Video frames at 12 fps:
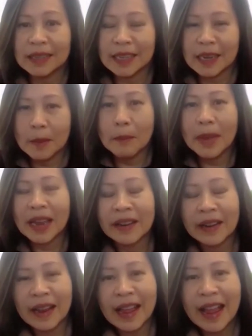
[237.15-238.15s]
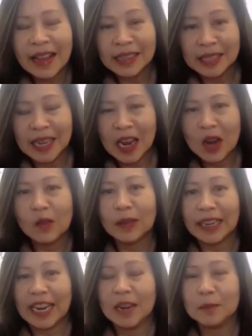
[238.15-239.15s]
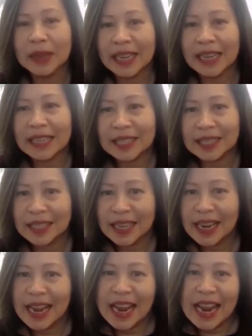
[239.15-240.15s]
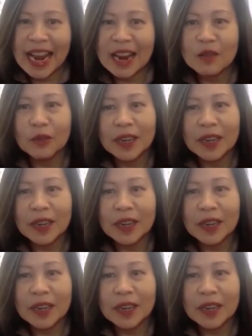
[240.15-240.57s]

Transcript: the Meta has kind of like in place. And